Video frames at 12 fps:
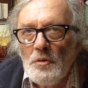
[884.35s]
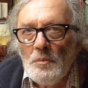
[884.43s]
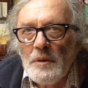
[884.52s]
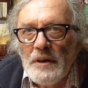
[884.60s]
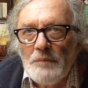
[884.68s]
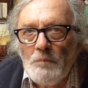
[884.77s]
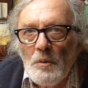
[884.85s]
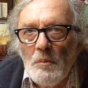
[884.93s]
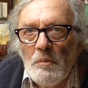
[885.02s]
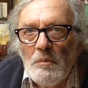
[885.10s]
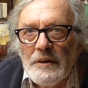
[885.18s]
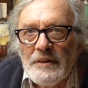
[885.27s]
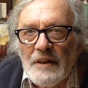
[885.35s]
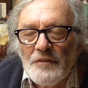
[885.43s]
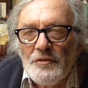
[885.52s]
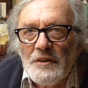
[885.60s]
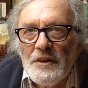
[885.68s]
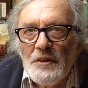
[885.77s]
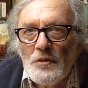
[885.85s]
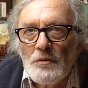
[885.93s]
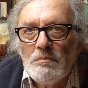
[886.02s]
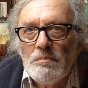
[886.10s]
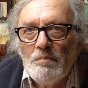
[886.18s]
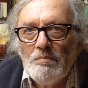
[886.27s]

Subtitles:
will be probably Daffy Dill